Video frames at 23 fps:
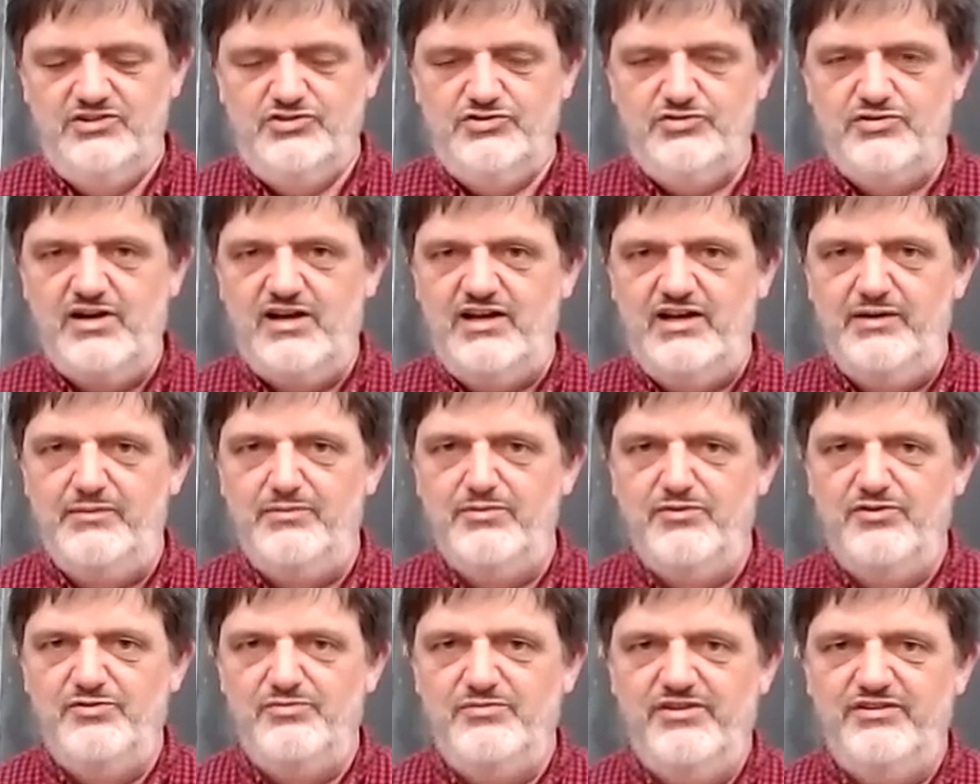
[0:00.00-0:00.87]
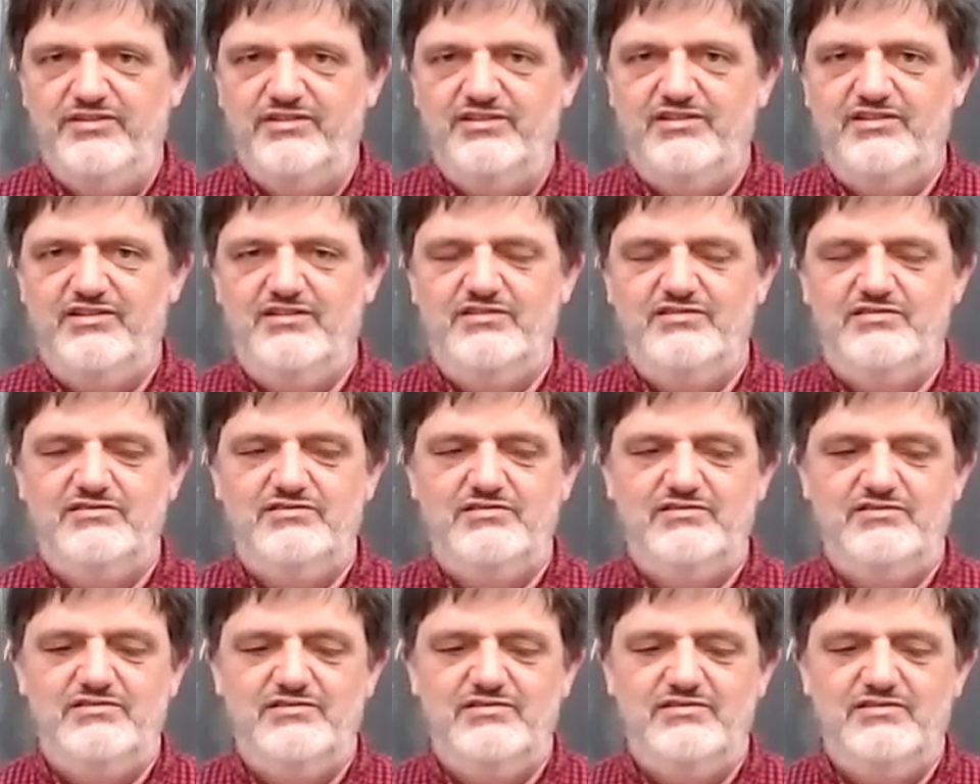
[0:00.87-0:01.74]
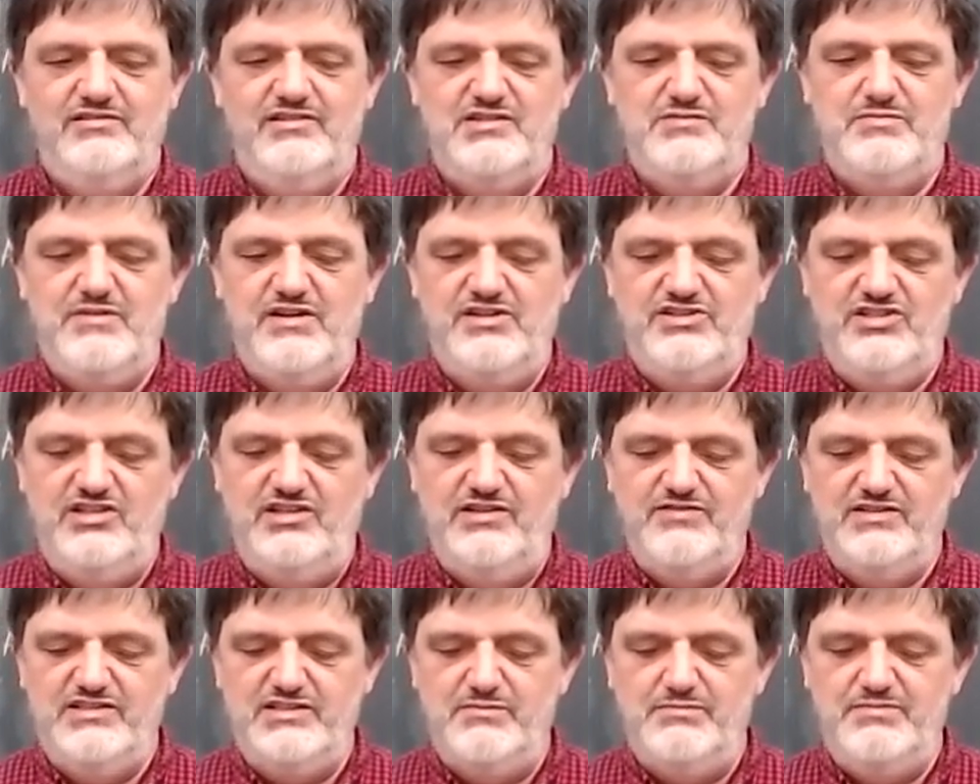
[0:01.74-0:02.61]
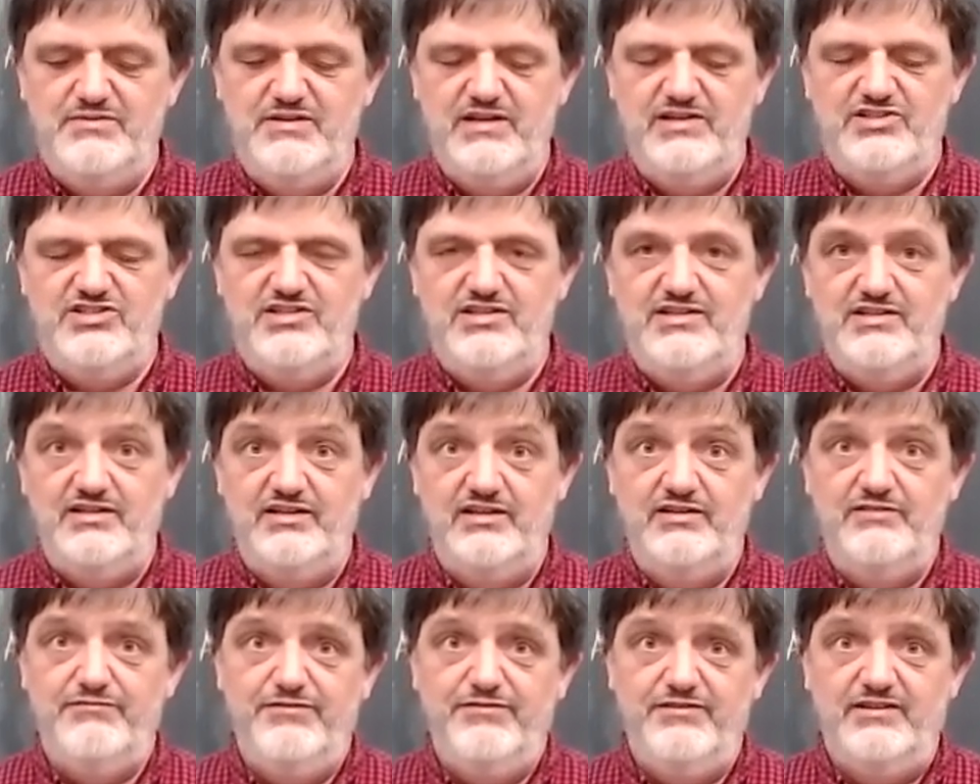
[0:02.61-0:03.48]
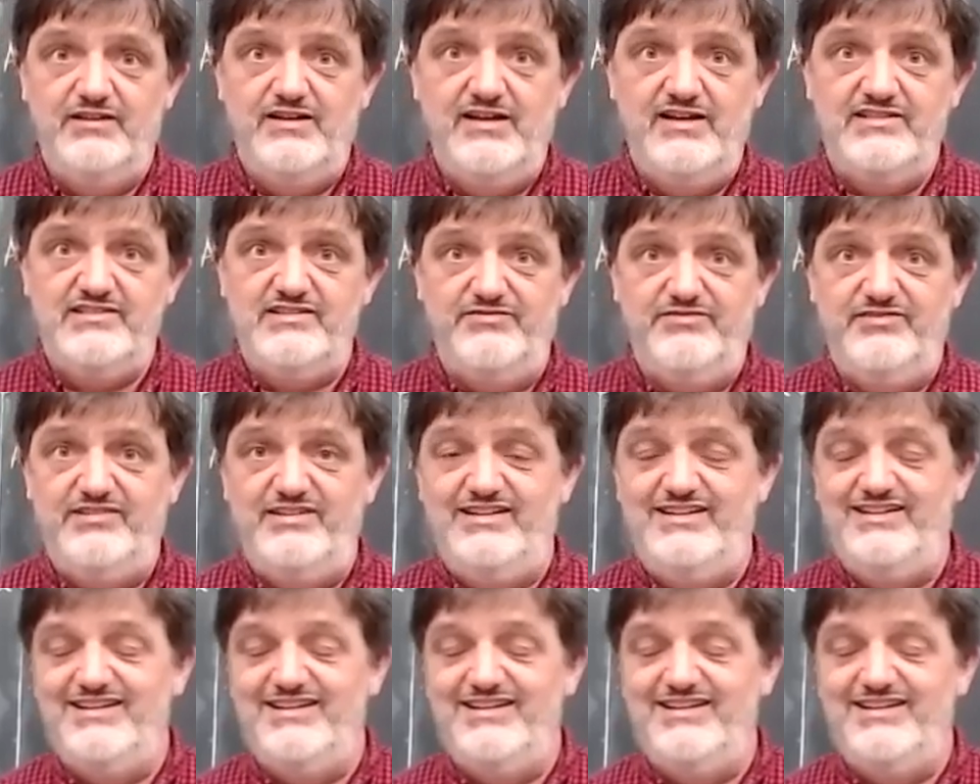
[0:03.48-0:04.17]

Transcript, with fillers: tribe almost, especially if it's a PhD in philosophy,